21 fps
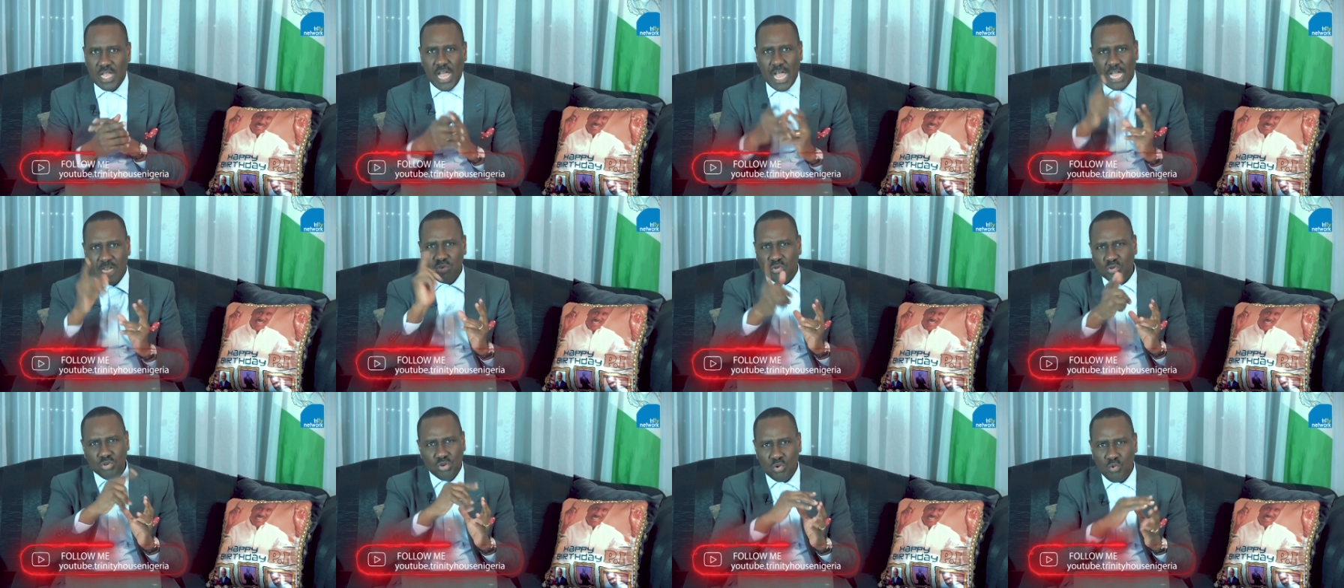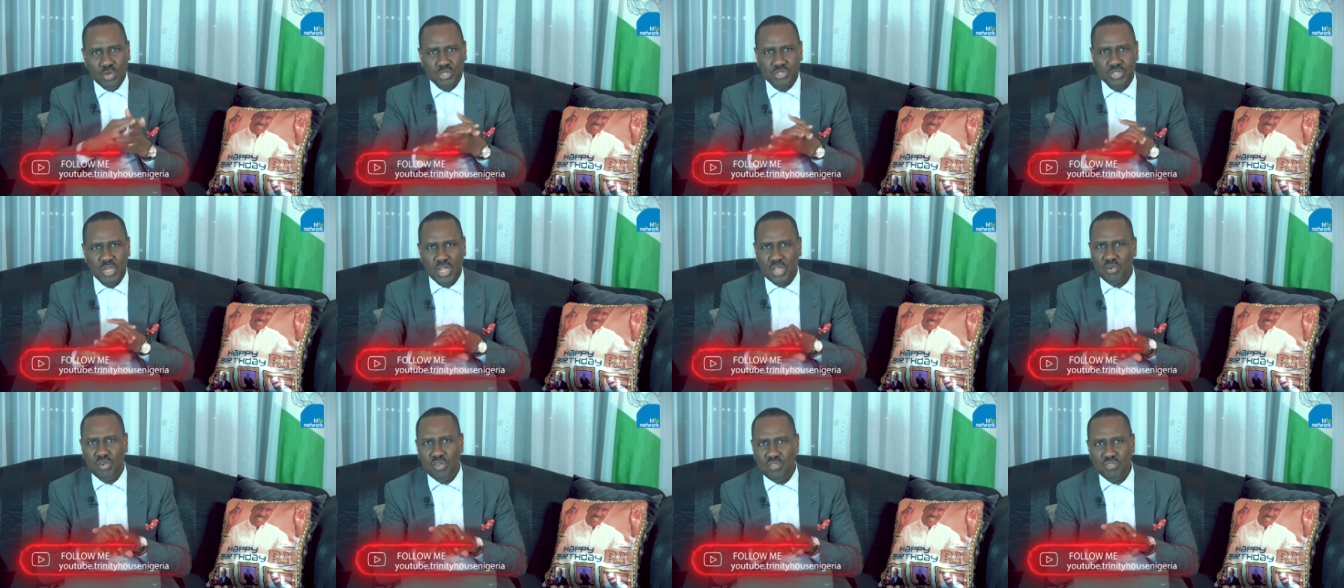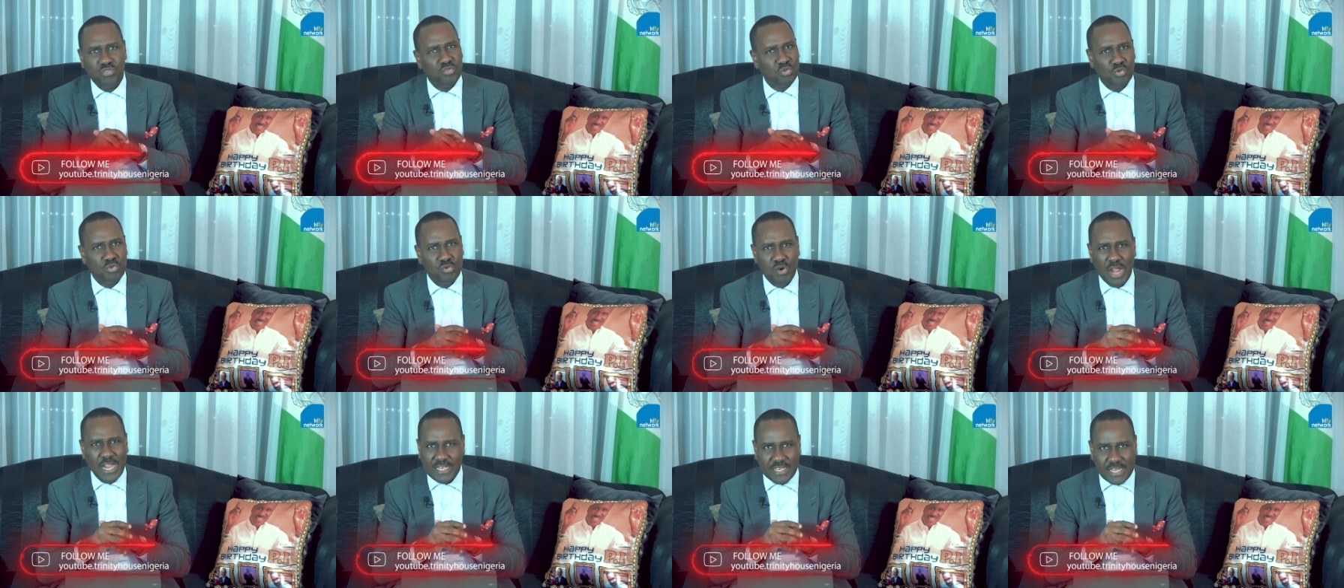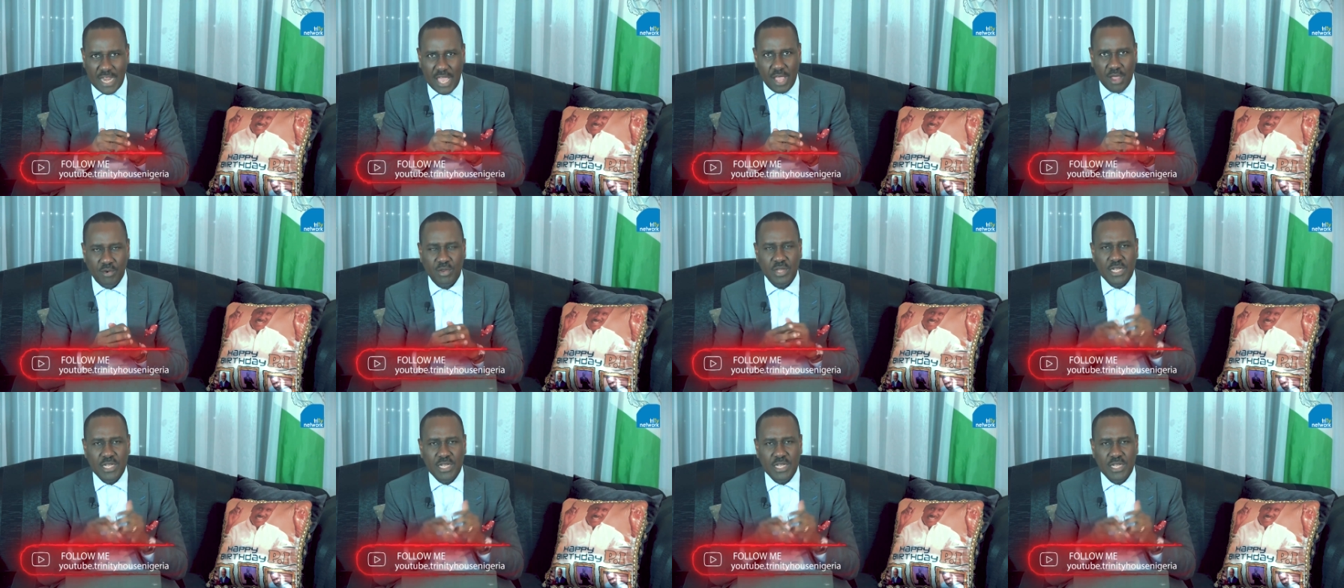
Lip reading: I don't know what you're going through right now,